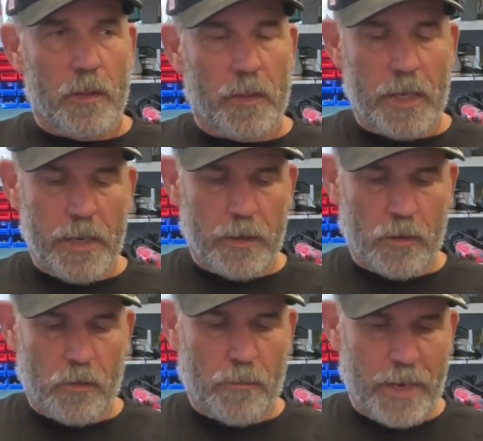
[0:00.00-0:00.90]
they had
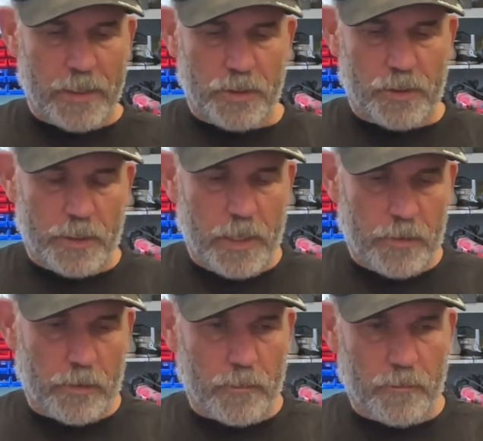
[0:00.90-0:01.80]
all mashed
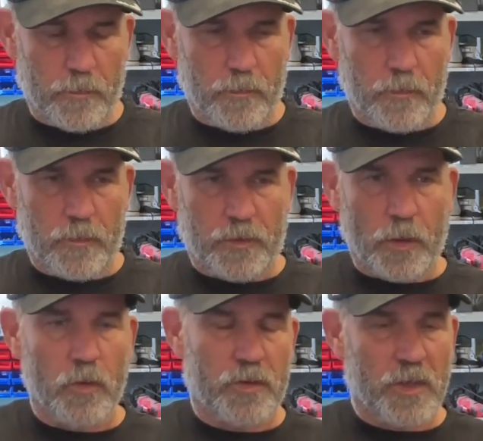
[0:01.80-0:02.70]
together.
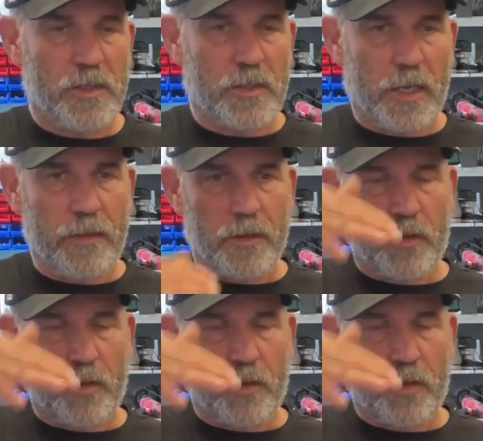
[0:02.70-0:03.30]
So such that the